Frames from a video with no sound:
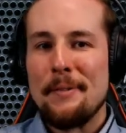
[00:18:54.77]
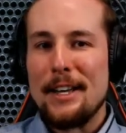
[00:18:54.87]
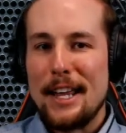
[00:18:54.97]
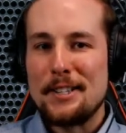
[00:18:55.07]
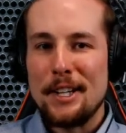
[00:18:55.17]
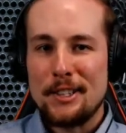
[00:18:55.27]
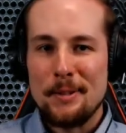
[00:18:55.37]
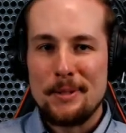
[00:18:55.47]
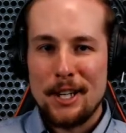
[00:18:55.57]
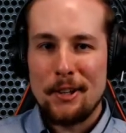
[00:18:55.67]
They took Jim
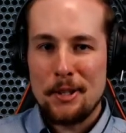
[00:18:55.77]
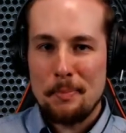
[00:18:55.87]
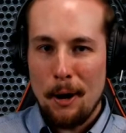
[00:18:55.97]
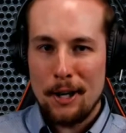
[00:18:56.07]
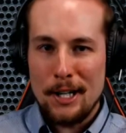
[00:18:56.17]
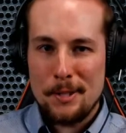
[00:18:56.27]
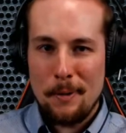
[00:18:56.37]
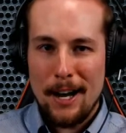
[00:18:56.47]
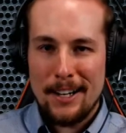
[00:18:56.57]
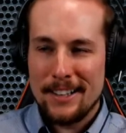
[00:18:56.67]
Ziegler's parking spot.